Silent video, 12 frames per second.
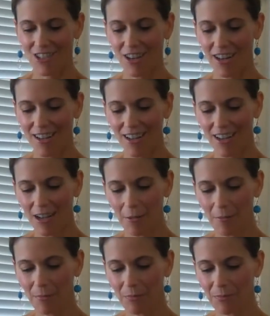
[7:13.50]

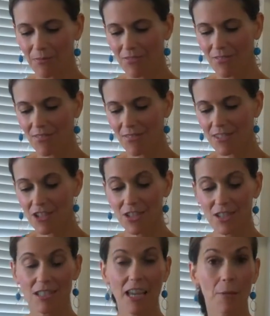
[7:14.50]
Try
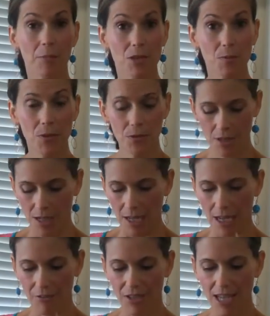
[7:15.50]
just a tablespoon.
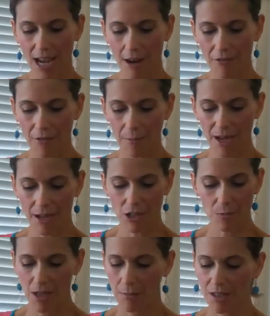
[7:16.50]
If it's half a
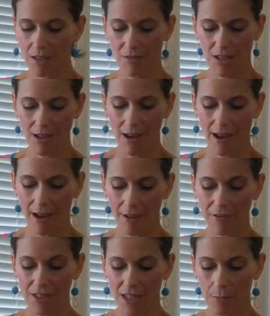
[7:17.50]
batch, maybe even a
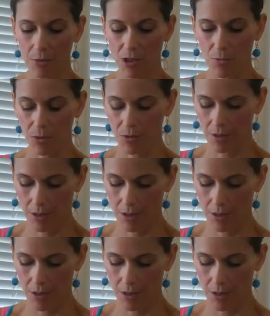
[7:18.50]
half a tablespoon.